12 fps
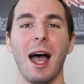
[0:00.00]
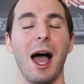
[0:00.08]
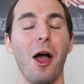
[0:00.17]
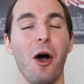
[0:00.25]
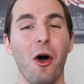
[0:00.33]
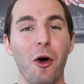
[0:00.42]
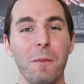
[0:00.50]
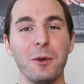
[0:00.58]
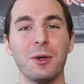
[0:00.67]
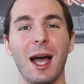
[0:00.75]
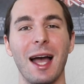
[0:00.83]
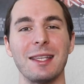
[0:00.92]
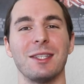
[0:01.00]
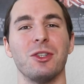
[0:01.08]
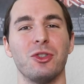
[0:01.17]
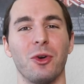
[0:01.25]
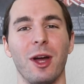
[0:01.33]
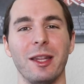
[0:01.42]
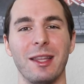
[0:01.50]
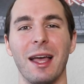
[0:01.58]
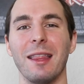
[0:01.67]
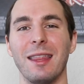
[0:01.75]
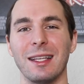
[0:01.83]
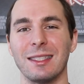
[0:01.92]
I hope you guys enjoyed
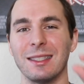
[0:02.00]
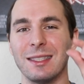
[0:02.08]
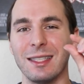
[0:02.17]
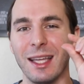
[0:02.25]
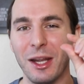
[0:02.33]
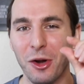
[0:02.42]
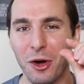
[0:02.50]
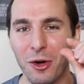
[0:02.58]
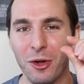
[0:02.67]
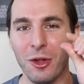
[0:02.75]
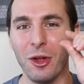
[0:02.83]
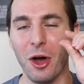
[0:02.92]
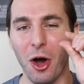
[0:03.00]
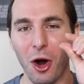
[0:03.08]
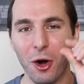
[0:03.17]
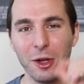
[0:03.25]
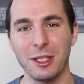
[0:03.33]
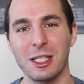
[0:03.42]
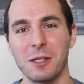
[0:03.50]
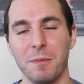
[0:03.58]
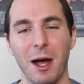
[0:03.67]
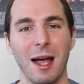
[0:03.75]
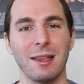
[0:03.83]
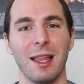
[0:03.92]
this little artist
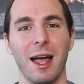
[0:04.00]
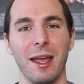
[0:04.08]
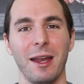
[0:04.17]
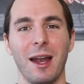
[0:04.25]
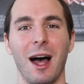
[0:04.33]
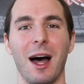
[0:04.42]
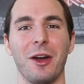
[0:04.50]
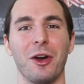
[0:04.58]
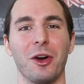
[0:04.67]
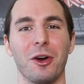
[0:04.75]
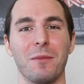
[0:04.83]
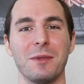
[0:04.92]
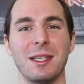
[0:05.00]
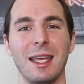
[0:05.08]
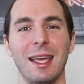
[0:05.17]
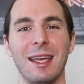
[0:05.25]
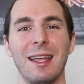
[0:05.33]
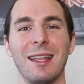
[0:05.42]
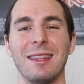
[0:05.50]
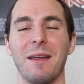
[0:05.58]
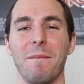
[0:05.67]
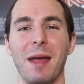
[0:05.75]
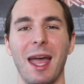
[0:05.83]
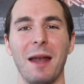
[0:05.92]
spotlight on Ermsy, the
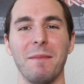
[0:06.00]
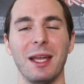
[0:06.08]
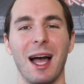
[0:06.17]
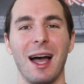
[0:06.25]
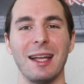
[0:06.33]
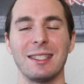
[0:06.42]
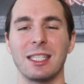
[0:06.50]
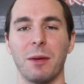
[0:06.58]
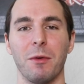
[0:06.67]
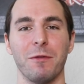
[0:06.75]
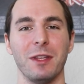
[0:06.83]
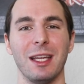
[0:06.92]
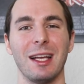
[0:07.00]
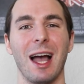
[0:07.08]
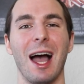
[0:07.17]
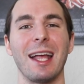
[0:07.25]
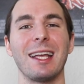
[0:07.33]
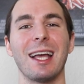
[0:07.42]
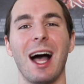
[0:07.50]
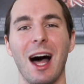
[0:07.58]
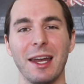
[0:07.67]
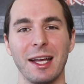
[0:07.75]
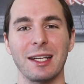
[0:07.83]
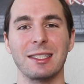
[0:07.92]
man behind some of the
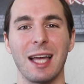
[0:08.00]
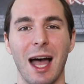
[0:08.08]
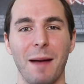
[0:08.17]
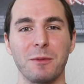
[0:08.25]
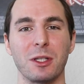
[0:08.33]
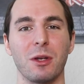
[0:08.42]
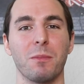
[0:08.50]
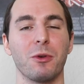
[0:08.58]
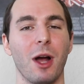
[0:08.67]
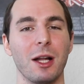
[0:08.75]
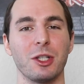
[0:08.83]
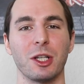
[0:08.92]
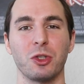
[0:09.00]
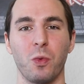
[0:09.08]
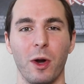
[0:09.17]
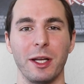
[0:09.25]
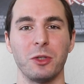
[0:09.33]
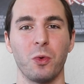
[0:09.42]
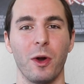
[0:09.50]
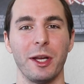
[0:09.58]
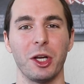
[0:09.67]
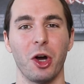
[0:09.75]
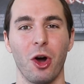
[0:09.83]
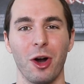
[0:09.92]
iconic Topps Project twenty twenty
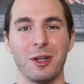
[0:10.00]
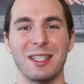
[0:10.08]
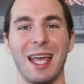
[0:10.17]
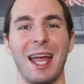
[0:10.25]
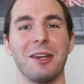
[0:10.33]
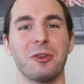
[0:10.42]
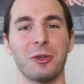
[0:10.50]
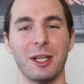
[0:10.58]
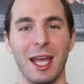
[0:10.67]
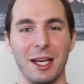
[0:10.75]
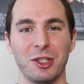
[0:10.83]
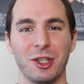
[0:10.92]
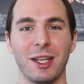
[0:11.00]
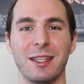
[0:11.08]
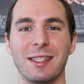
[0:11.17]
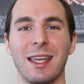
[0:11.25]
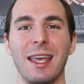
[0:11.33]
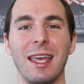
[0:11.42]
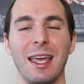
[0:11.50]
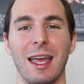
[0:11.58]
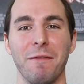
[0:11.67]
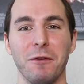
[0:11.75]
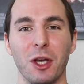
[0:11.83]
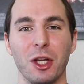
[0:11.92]
cards and creations.
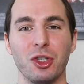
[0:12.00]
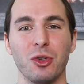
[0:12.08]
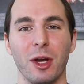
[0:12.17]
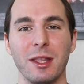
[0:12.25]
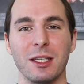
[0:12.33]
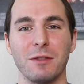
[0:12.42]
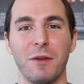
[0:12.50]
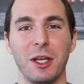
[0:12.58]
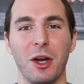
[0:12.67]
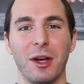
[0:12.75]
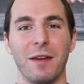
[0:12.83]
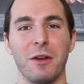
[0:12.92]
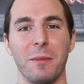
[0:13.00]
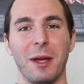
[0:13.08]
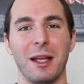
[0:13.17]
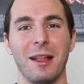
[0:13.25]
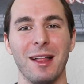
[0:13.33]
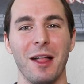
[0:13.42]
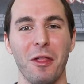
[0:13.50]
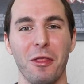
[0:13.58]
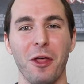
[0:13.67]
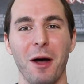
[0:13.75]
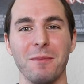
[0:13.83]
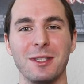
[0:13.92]
If you enjoyed this video, give it a big
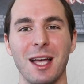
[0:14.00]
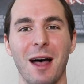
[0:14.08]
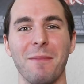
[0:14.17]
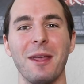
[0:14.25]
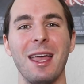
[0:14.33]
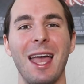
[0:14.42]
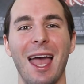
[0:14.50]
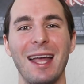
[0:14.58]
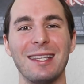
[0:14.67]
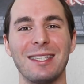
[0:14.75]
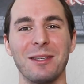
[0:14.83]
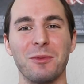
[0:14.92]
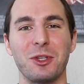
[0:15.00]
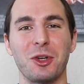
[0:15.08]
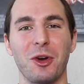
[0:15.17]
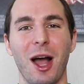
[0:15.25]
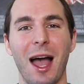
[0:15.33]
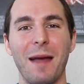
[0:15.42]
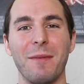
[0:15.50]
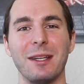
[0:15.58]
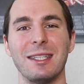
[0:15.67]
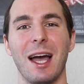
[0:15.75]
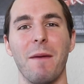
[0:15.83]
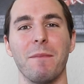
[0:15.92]
thumbs up and
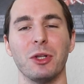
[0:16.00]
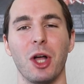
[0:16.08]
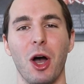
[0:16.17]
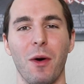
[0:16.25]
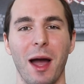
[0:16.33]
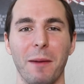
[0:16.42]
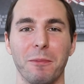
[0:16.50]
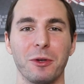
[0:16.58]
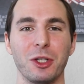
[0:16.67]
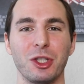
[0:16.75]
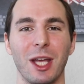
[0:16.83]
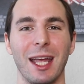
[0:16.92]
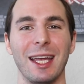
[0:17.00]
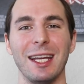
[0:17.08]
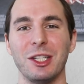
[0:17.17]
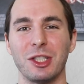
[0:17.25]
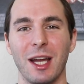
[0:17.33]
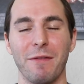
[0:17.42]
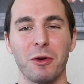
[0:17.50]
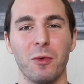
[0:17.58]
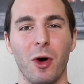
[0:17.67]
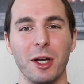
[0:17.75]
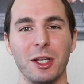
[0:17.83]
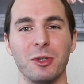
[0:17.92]
subscribe down below. I appreciate each and every
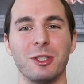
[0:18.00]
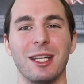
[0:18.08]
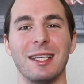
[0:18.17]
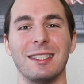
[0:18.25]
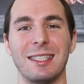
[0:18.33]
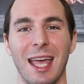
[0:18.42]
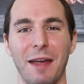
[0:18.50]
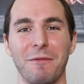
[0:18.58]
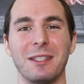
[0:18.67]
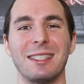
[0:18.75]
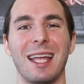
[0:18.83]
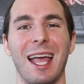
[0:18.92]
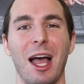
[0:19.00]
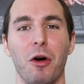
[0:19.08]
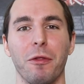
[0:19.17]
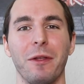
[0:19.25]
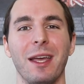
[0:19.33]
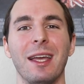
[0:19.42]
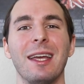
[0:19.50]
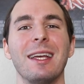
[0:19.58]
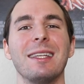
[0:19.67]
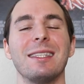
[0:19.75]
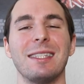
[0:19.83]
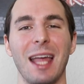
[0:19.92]
one of you. Stay safe, stay healthy,
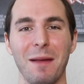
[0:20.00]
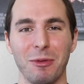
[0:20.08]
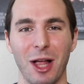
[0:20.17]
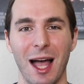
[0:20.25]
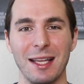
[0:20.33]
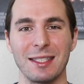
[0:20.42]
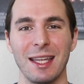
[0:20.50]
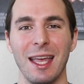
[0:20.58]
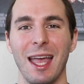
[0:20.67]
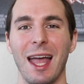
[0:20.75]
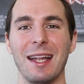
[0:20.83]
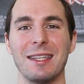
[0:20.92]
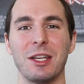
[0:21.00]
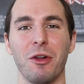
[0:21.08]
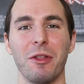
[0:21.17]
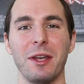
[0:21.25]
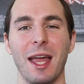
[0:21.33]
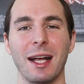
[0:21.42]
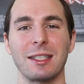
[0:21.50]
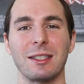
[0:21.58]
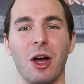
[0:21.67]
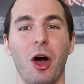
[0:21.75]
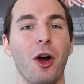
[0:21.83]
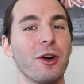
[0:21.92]
stay blessed. And until the next
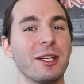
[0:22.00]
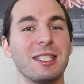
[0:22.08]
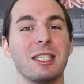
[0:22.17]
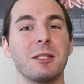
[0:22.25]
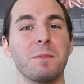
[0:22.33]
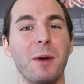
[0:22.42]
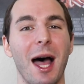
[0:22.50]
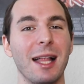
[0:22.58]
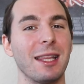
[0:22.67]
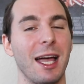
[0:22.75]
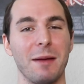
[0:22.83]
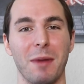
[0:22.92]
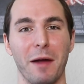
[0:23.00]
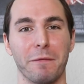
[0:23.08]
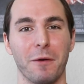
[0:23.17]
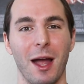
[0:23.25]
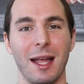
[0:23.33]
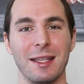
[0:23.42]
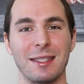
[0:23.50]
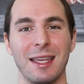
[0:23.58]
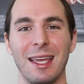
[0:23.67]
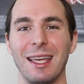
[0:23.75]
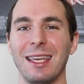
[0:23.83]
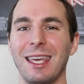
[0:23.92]
artist spotlight, my friends,
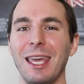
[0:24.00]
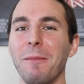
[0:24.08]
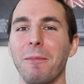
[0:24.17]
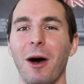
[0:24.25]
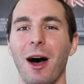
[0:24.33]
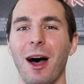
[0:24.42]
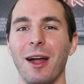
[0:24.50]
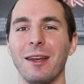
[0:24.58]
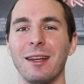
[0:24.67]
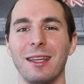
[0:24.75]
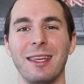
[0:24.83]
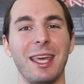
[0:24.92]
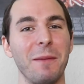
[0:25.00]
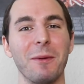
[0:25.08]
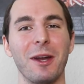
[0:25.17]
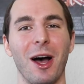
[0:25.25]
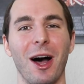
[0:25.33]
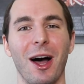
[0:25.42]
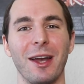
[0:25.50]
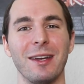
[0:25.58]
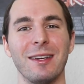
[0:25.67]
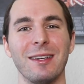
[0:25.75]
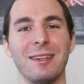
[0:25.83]
keep on keeping on